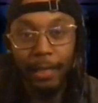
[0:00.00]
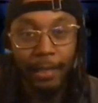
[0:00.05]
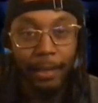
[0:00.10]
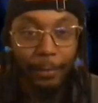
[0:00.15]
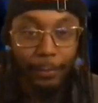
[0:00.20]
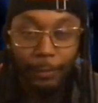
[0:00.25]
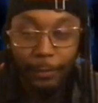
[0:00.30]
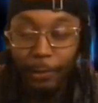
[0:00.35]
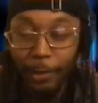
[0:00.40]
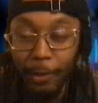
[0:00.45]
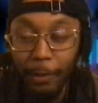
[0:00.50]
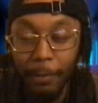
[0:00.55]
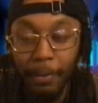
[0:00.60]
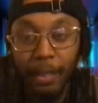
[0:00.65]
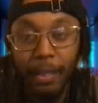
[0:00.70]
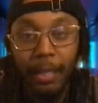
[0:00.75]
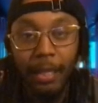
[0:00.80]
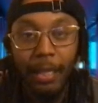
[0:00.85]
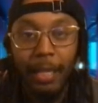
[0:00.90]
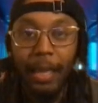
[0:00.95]
that for real,
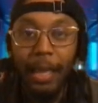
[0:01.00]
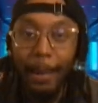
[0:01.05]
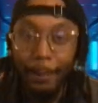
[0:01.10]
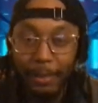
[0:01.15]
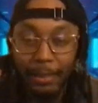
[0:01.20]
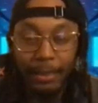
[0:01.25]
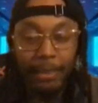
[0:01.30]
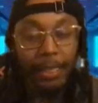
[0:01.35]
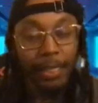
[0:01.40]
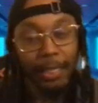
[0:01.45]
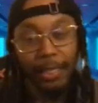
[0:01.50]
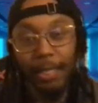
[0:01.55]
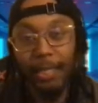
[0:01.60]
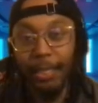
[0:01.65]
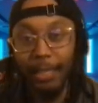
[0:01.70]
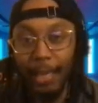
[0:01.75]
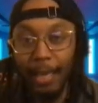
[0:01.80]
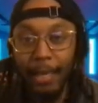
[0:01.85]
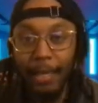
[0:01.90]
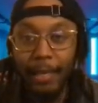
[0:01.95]
but I'ma say that
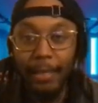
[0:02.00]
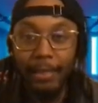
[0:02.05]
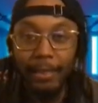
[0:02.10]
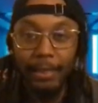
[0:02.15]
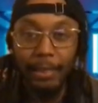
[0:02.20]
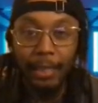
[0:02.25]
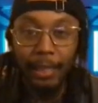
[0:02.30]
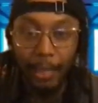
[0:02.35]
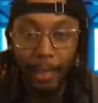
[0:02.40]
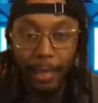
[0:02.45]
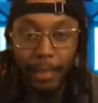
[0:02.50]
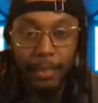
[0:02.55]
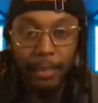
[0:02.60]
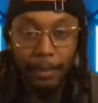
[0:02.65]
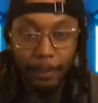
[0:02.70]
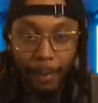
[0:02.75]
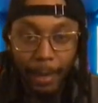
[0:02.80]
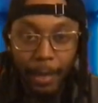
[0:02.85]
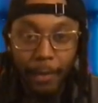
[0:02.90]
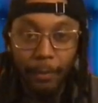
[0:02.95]
yeah, that's a
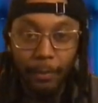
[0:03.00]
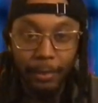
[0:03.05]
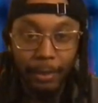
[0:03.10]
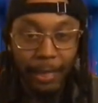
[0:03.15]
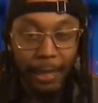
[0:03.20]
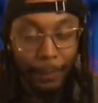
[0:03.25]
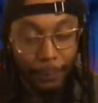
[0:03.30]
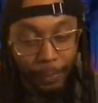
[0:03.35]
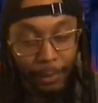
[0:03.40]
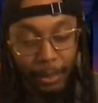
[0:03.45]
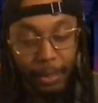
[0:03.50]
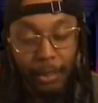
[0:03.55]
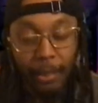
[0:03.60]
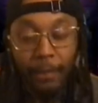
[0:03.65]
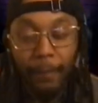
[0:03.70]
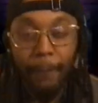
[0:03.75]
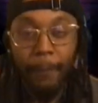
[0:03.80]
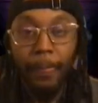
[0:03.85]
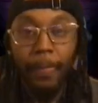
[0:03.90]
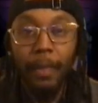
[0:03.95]
classic battle. Definitely
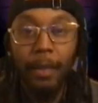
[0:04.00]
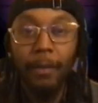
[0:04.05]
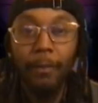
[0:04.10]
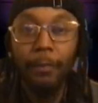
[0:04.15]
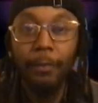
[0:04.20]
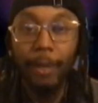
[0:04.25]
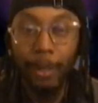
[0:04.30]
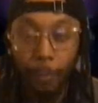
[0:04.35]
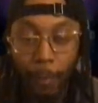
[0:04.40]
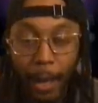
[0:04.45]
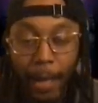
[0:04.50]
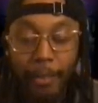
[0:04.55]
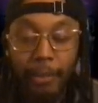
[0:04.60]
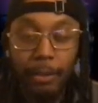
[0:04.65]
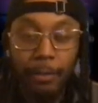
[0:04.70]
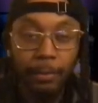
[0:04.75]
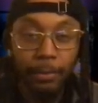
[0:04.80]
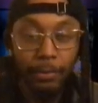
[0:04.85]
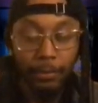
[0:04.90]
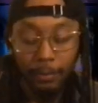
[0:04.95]

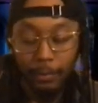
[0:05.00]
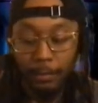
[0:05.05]
rewatchable